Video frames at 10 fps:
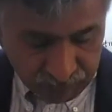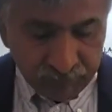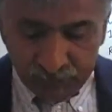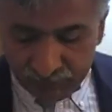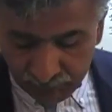
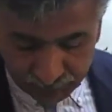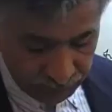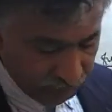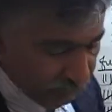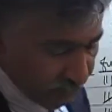simply tells
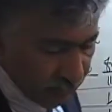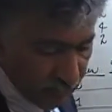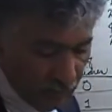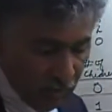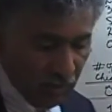us
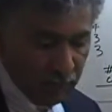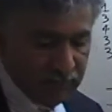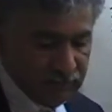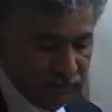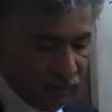how
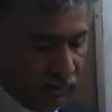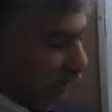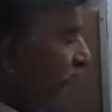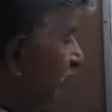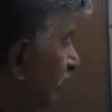many times